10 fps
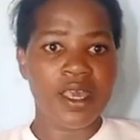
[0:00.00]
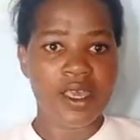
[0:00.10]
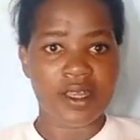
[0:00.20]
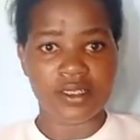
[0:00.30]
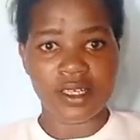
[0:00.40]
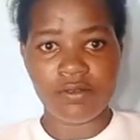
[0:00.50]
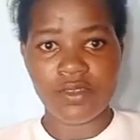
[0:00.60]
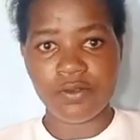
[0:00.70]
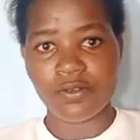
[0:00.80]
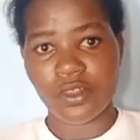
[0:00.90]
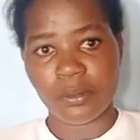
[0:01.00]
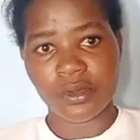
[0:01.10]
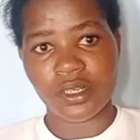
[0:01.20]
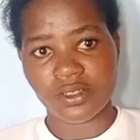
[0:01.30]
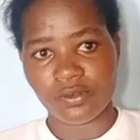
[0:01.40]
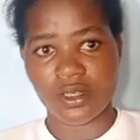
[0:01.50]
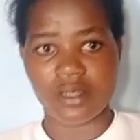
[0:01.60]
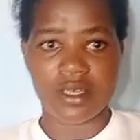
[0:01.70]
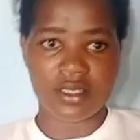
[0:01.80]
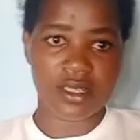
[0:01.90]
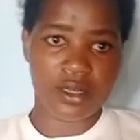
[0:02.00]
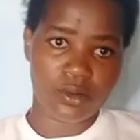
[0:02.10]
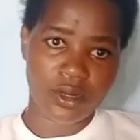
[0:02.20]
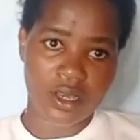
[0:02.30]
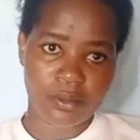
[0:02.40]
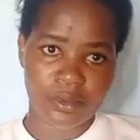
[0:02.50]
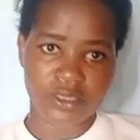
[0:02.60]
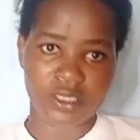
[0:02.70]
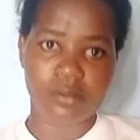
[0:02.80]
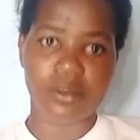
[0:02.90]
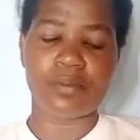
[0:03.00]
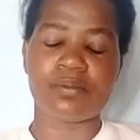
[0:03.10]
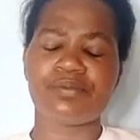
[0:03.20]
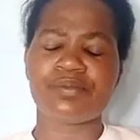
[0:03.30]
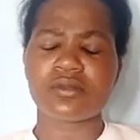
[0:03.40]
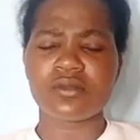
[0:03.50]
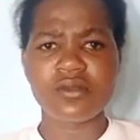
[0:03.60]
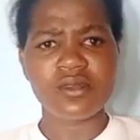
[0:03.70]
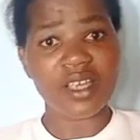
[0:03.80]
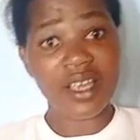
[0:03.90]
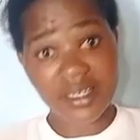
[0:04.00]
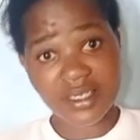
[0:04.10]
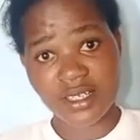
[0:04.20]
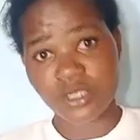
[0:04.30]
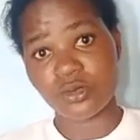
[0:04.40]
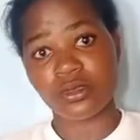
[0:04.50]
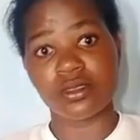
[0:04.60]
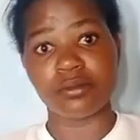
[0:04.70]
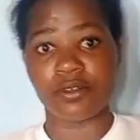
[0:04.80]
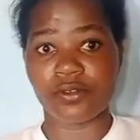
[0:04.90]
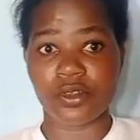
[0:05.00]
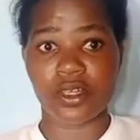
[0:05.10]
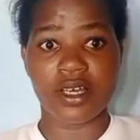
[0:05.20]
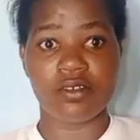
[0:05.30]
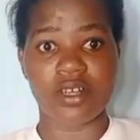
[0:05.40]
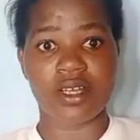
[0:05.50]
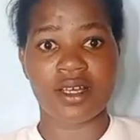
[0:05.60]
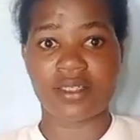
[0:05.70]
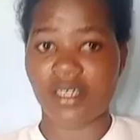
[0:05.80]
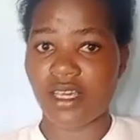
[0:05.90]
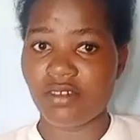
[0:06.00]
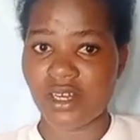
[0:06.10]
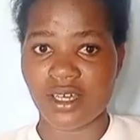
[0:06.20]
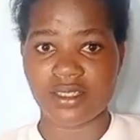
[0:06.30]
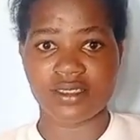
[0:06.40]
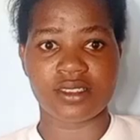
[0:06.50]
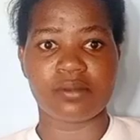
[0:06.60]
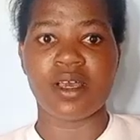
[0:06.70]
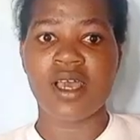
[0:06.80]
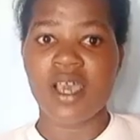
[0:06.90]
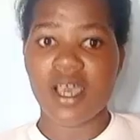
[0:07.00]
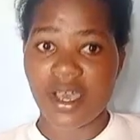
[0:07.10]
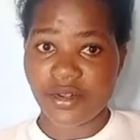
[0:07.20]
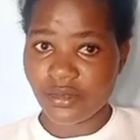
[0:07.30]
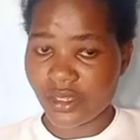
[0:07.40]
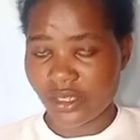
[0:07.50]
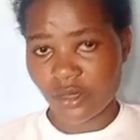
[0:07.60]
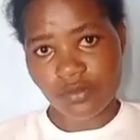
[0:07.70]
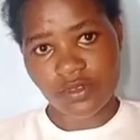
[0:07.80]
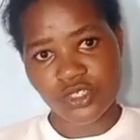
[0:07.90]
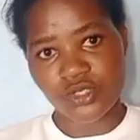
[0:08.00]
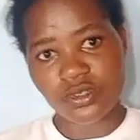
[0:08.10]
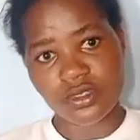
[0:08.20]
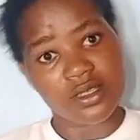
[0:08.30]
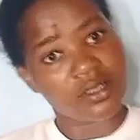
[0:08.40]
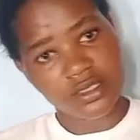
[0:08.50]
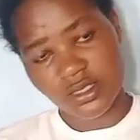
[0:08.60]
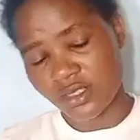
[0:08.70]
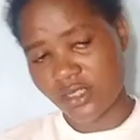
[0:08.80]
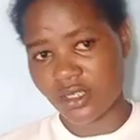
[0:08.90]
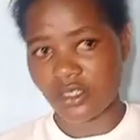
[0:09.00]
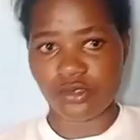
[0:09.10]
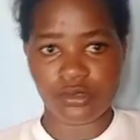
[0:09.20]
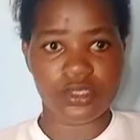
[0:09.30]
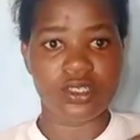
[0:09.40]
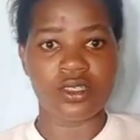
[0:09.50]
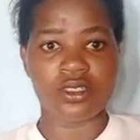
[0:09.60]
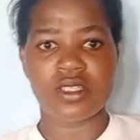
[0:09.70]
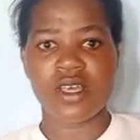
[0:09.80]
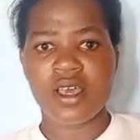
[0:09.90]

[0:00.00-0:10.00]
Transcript: and gave them for the potter's field as the Lord appointed me. And Jesus stood before the governor, and the governor asked him, are you the king of the Jews? Then Jesus said, you say it.